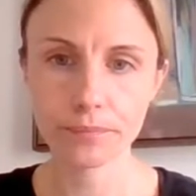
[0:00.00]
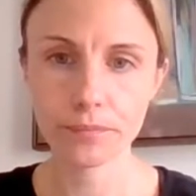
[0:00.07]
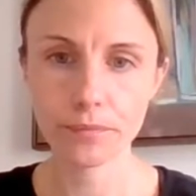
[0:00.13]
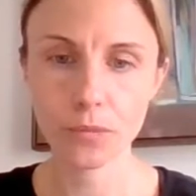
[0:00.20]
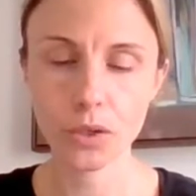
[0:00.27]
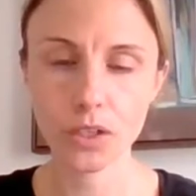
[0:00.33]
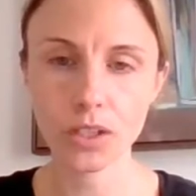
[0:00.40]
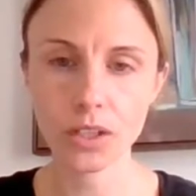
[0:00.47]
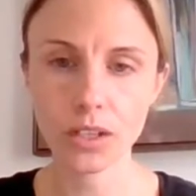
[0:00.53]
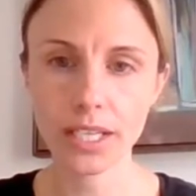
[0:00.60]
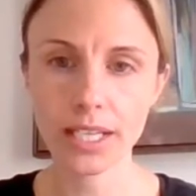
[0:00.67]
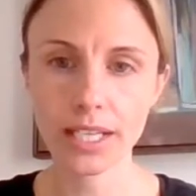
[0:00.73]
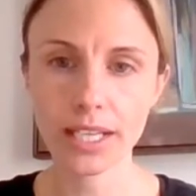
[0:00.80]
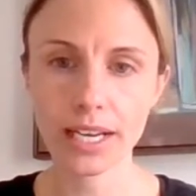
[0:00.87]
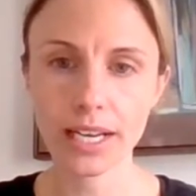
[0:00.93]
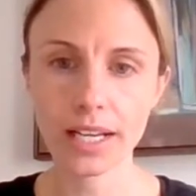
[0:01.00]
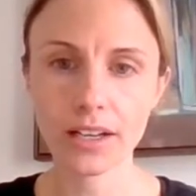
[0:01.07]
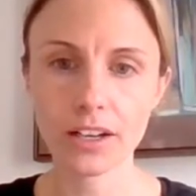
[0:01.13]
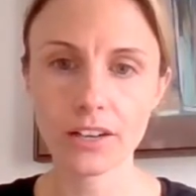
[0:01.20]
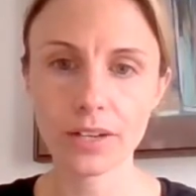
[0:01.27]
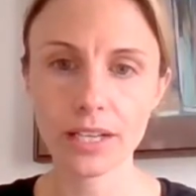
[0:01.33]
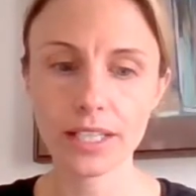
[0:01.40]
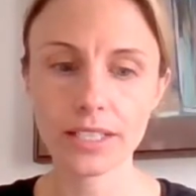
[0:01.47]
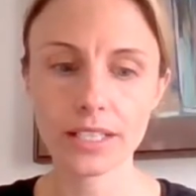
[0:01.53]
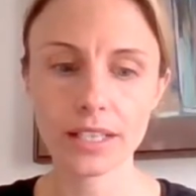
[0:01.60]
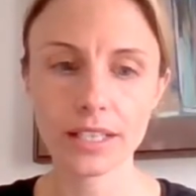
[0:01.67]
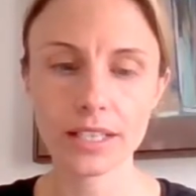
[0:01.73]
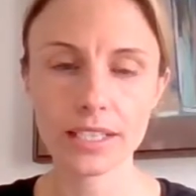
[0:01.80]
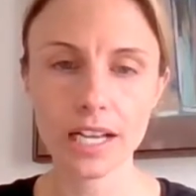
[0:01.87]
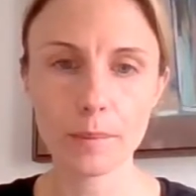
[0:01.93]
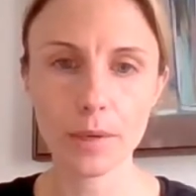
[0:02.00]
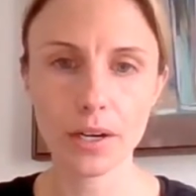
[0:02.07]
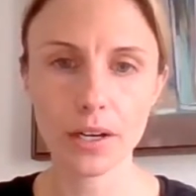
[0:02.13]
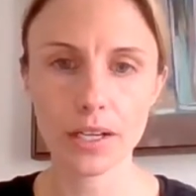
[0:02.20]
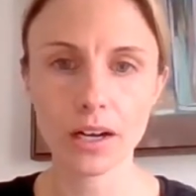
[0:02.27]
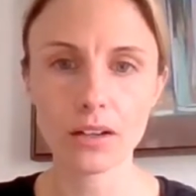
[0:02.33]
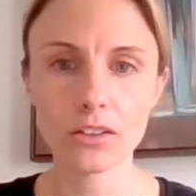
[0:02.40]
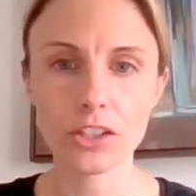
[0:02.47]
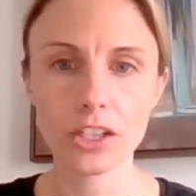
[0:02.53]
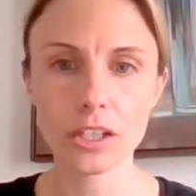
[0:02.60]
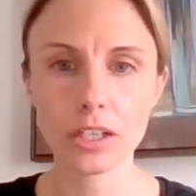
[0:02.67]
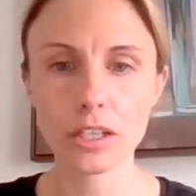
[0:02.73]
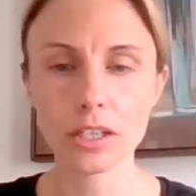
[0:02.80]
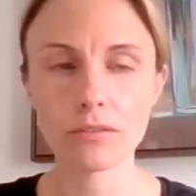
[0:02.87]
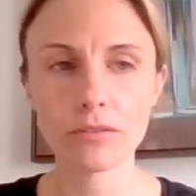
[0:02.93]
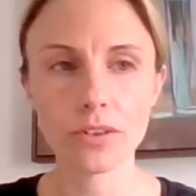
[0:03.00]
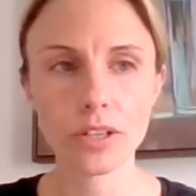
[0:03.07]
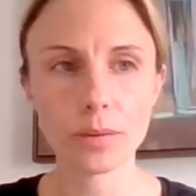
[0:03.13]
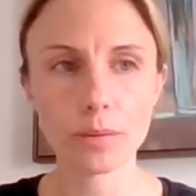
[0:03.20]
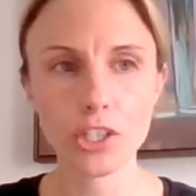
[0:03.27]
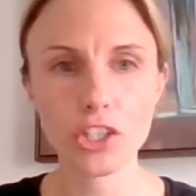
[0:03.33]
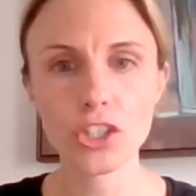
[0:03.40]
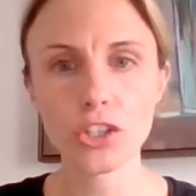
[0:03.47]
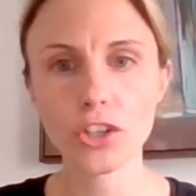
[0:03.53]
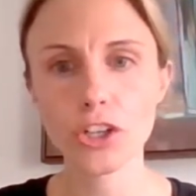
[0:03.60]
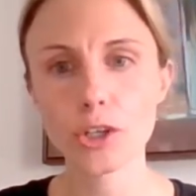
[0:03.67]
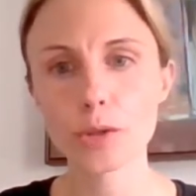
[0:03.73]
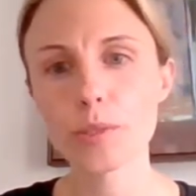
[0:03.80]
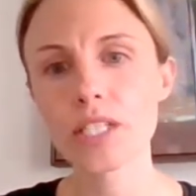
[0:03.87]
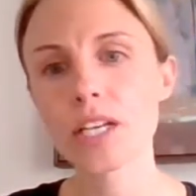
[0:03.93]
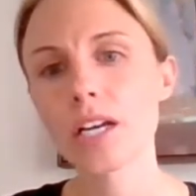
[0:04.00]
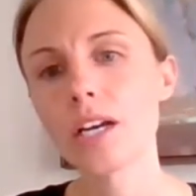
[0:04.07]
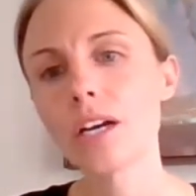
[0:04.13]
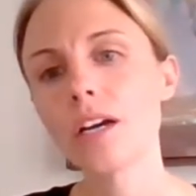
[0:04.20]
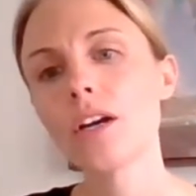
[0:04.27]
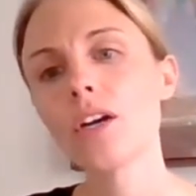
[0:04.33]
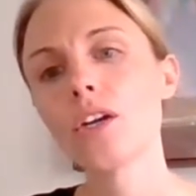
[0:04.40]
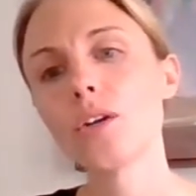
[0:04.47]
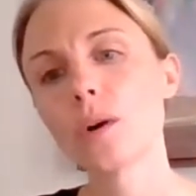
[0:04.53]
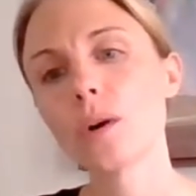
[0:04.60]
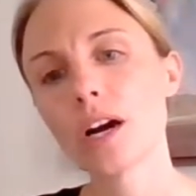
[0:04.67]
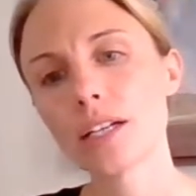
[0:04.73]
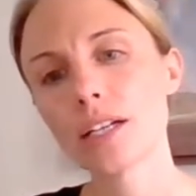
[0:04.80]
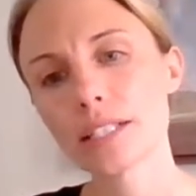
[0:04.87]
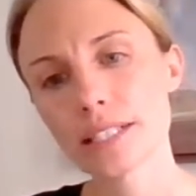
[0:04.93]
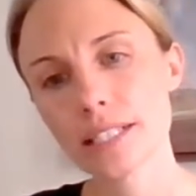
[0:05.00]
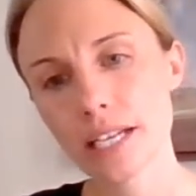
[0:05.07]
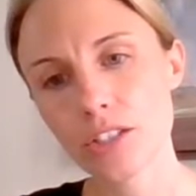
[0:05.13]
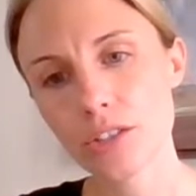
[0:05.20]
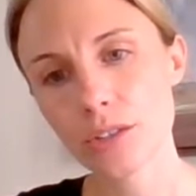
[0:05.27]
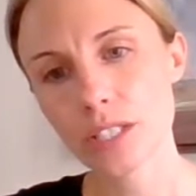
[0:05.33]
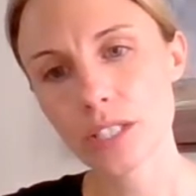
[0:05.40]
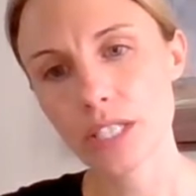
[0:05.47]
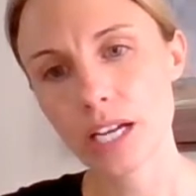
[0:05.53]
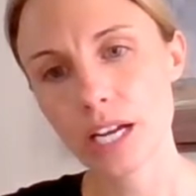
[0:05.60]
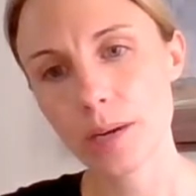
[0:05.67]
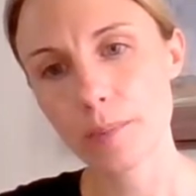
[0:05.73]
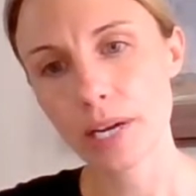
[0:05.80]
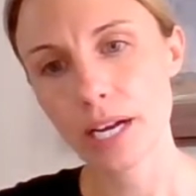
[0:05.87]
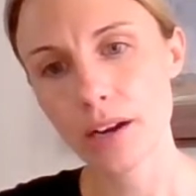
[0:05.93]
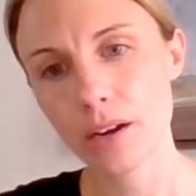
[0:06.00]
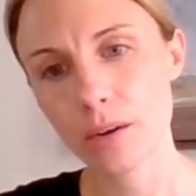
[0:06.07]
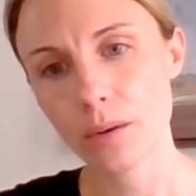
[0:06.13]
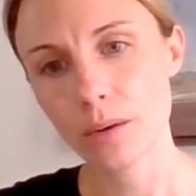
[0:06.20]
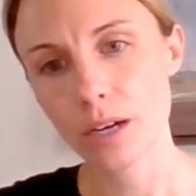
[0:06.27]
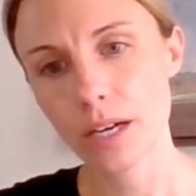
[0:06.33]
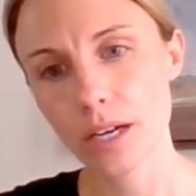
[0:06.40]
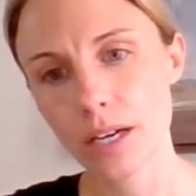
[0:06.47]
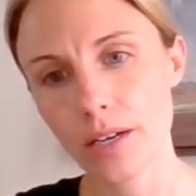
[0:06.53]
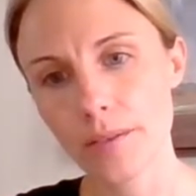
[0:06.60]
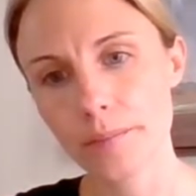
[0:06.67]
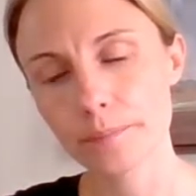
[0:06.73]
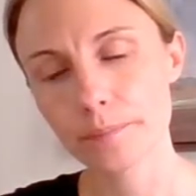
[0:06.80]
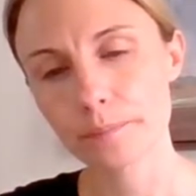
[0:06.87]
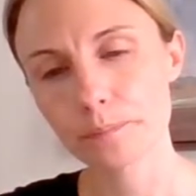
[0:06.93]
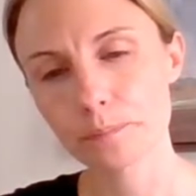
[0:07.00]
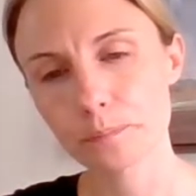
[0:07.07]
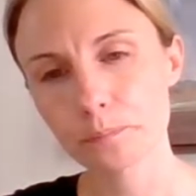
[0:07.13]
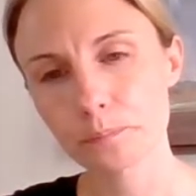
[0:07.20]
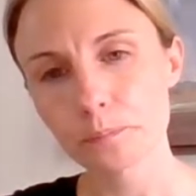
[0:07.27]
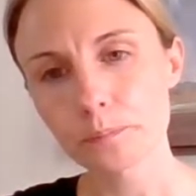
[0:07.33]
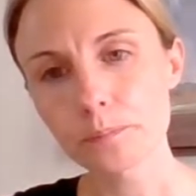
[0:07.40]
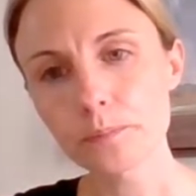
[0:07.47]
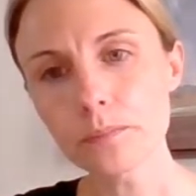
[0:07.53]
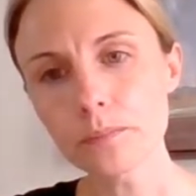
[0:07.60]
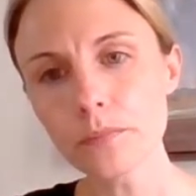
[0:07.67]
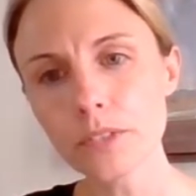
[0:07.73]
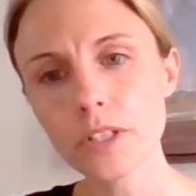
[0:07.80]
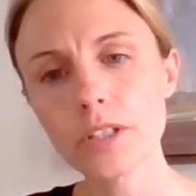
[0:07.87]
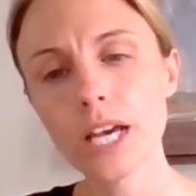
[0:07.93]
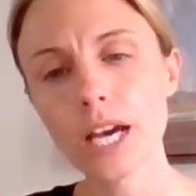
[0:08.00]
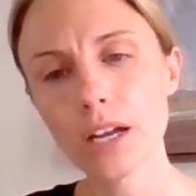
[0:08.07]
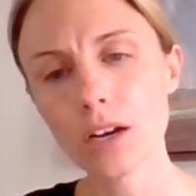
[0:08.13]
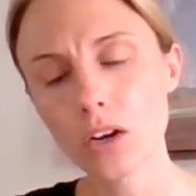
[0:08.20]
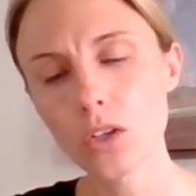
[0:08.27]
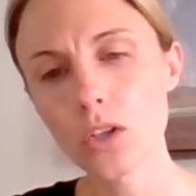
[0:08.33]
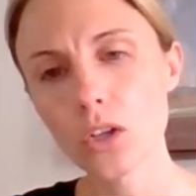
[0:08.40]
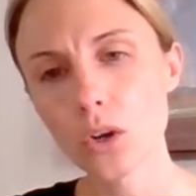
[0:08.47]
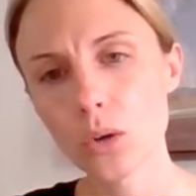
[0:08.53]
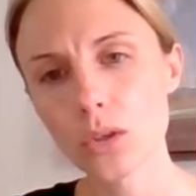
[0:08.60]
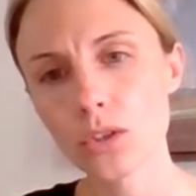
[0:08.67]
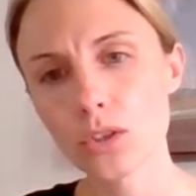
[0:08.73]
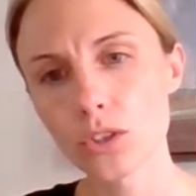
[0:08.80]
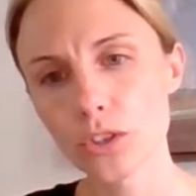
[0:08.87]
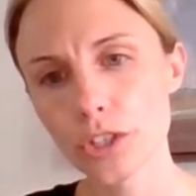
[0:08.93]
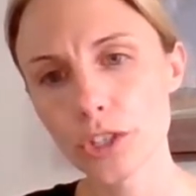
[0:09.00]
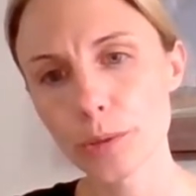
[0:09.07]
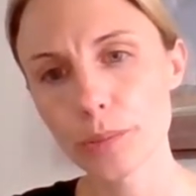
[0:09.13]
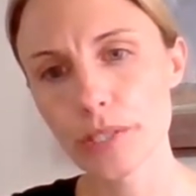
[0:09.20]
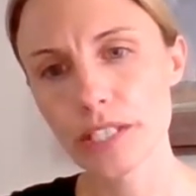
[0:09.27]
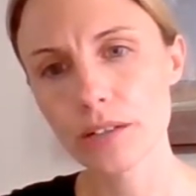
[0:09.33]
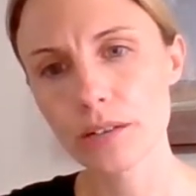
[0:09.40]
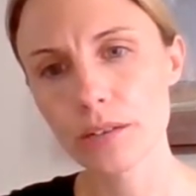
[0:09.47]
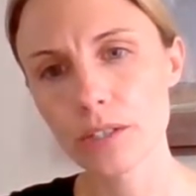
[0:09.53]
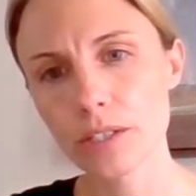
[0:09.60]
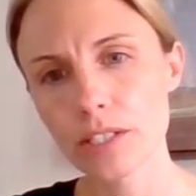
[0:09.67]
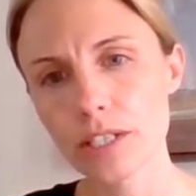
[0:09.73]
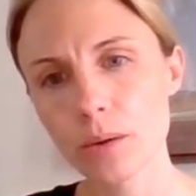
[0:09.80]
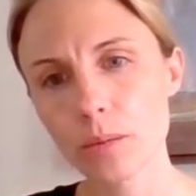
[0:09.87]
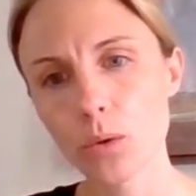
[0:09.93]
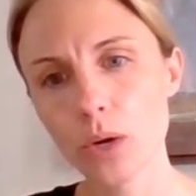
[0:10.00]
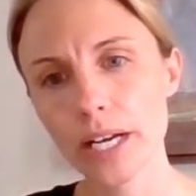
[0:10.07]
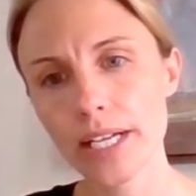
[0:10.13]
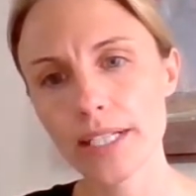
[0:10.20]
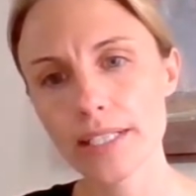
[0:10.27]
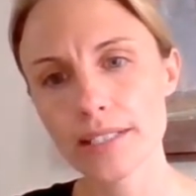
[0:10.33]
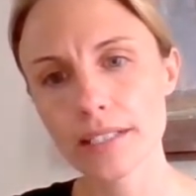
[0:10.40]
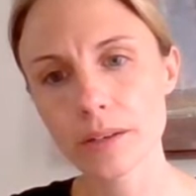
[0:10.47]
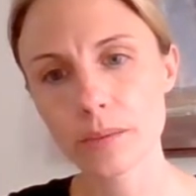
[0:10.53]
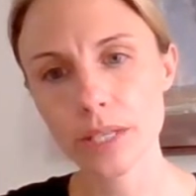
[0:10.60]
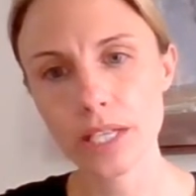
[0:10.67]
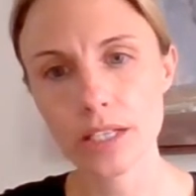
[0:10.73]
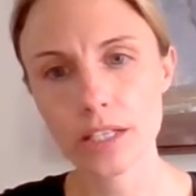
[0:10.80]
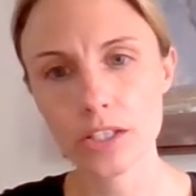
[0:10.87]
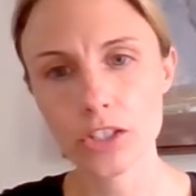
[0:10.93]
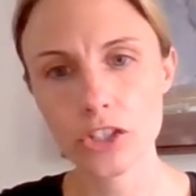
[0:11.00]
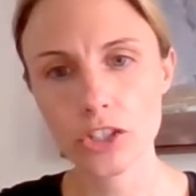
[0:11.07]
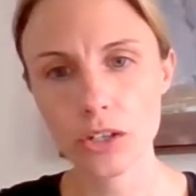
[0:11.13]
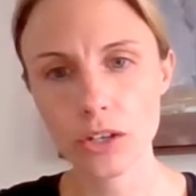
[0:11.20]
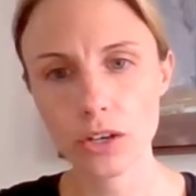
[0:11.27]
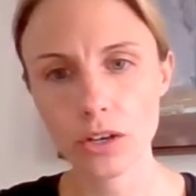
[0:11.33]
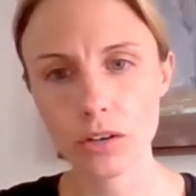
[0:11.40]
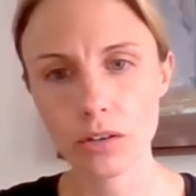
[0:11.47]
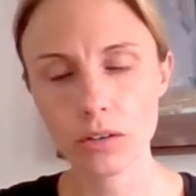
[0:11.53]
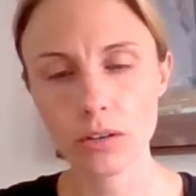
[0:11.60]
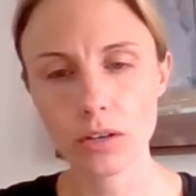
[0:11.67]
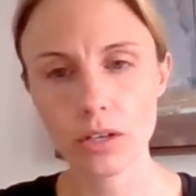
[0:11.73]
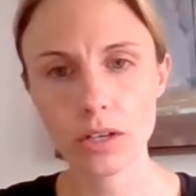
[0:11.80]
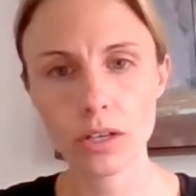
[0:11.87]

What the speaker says: We're looking ahead already to the summer, an alternative for the mission groups who are scheduled to come out that are local groups, some ways that we can ensure,